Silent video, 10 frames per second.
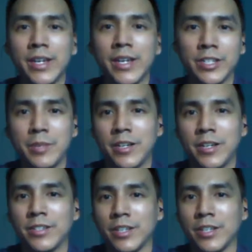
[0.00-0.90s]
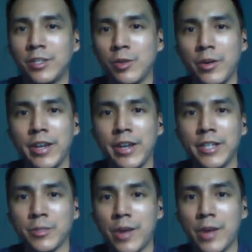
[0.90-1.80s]
Just because a toy
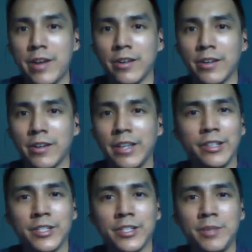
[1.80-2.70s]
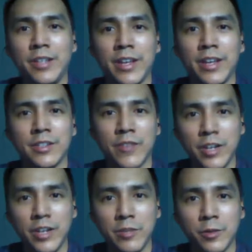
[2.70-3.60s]
is rare, it doesn't mean that it's
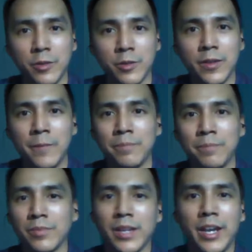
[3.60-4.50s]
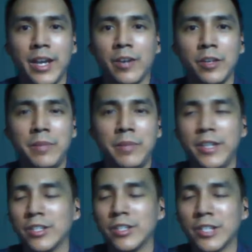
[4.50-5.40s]
valuable. It could be
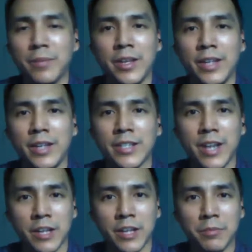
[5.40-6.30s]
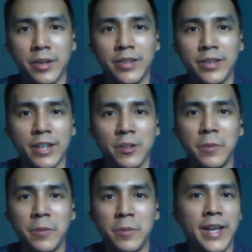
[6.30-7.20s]
just something that's out of print that
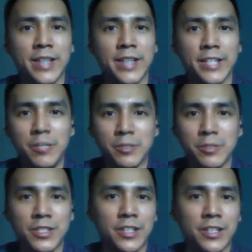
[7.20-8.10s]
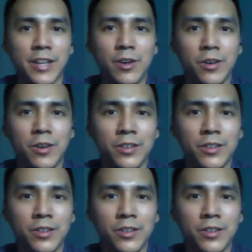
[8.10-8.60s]
nobody has interest in at all.